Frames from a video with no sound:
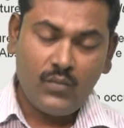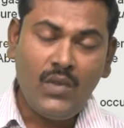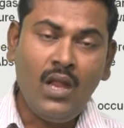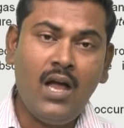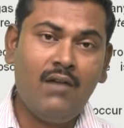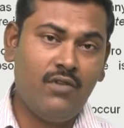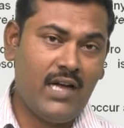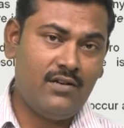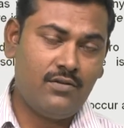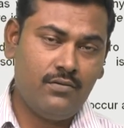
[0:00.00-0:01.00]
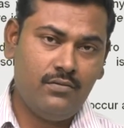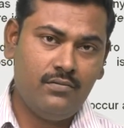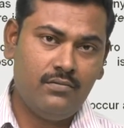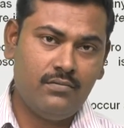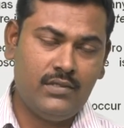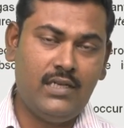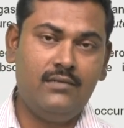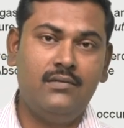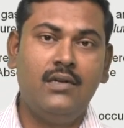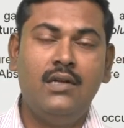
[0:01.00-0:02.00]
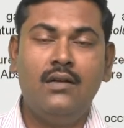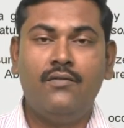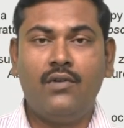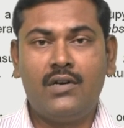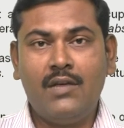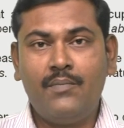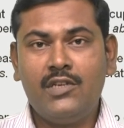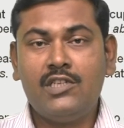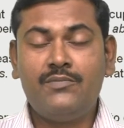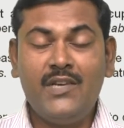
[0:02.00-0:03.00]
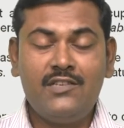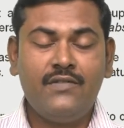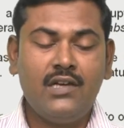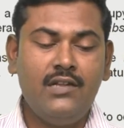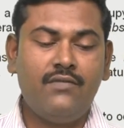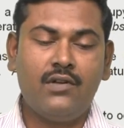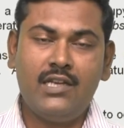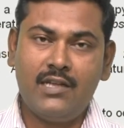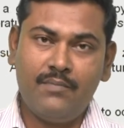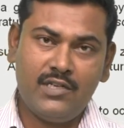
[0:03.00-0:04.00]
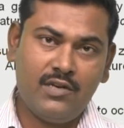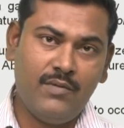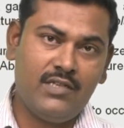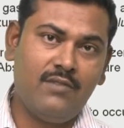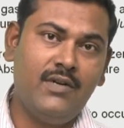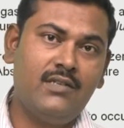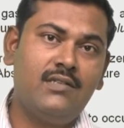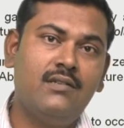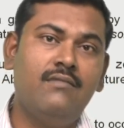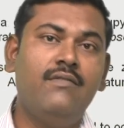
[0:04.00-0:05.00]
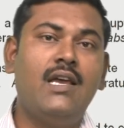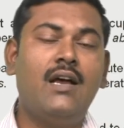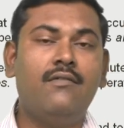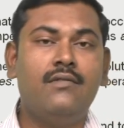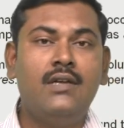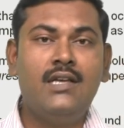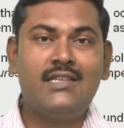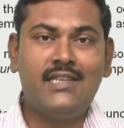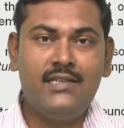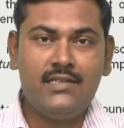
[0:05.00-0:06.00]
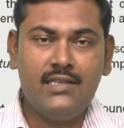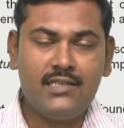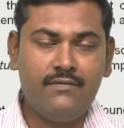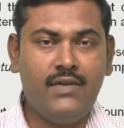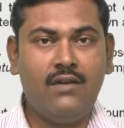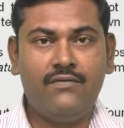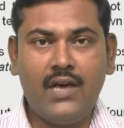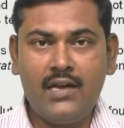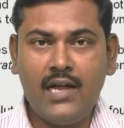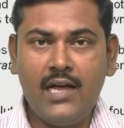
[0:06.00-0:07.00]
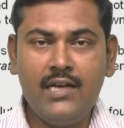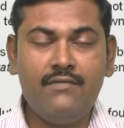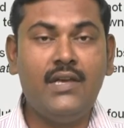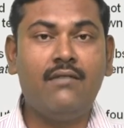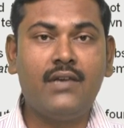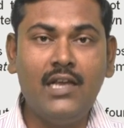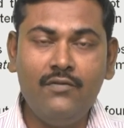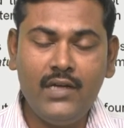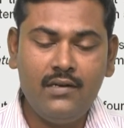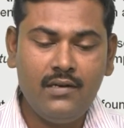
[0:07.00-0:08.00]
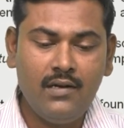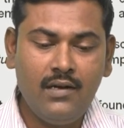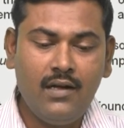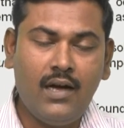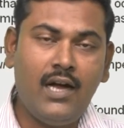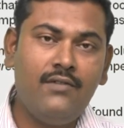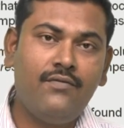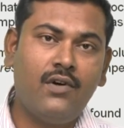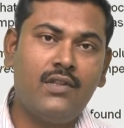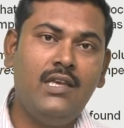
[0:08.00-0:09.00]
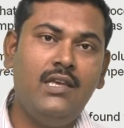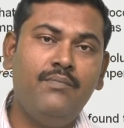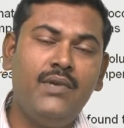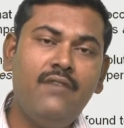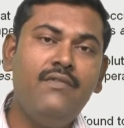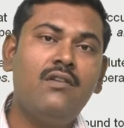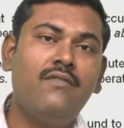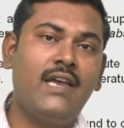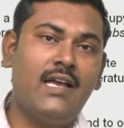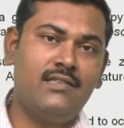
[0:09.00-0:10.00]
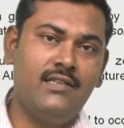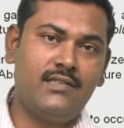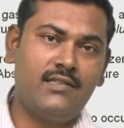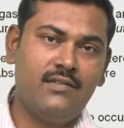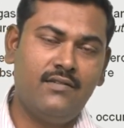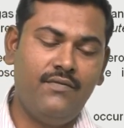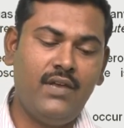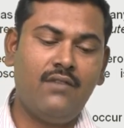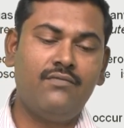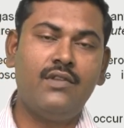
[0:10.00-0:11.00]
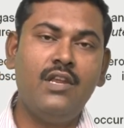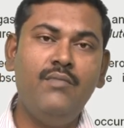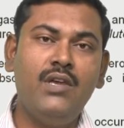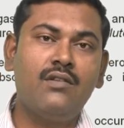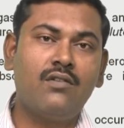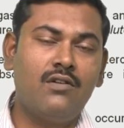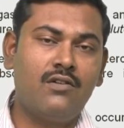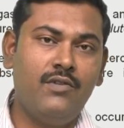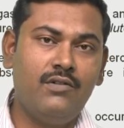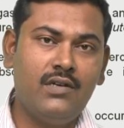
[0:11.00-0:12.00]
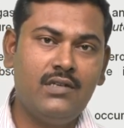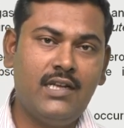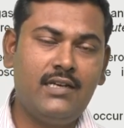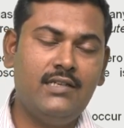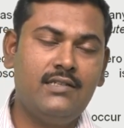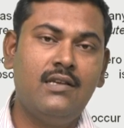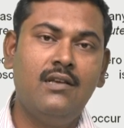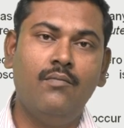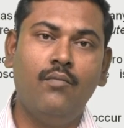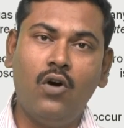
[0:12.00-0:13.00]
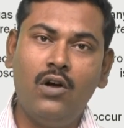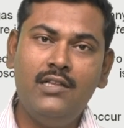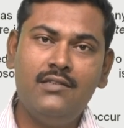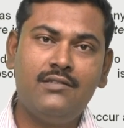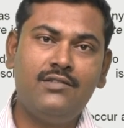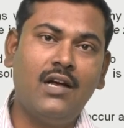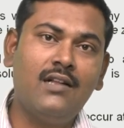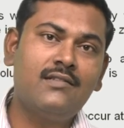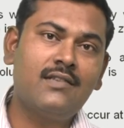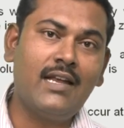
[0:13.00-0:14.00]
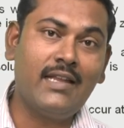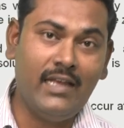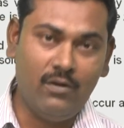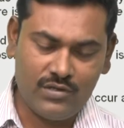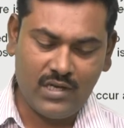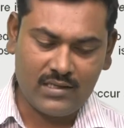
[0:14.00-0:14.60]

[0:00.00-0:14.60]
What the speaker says: Avogadro, then for temperature, specifically for the temperature measurements we have Celsius, we have Fahrenheit, we have Kelvin, and for the behavior of gases we have three major contributors, that is Boyles, Charles and Gay-Lussac.